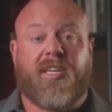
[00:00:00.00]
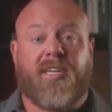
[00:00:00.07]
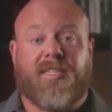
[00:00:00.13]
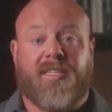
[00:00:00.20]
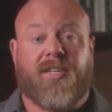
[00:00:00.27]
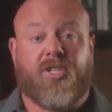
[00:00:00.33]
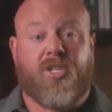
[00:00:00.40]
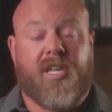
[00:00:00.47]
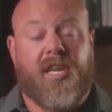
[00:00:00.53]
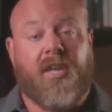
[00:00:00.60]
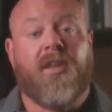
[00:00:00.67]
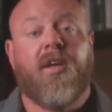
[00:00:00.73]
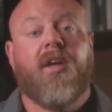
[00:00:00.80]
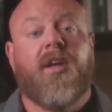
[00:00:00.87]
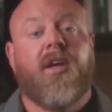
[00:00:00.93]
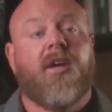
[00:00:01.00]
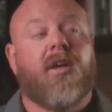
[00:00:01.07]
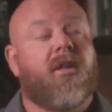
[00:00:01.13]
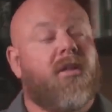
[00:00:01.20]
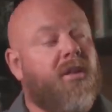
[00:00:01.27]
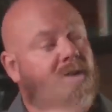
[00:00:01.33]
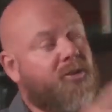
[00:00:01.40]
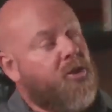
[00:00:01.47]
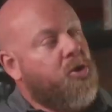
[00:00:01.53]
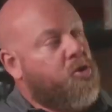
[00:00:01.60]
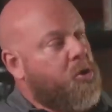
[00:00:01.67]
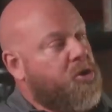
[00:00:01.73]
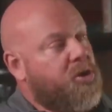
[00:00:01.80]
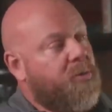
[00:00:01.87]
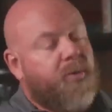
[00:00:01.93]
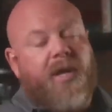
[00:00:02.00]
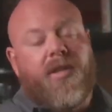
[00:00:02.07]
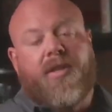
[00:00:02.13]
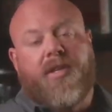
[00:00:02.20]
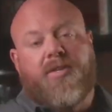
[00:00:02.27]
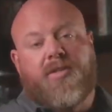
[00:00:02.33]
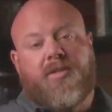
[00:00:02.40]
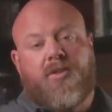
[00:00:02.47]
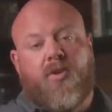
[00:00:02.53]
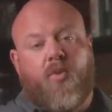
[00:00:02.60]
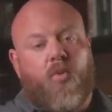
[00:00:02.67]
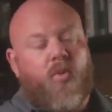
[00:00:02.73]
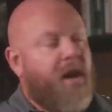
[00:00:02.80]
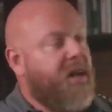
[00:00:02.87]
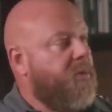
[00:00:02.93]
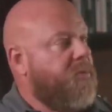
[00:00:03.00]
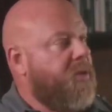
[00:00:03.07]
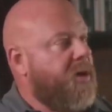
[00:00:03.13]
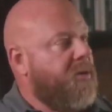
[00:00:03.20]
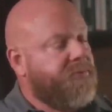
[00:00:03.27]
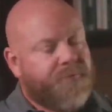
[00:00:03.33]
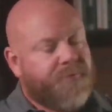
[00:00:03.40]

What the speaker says: conditioning, click the nutrition playlist right up there.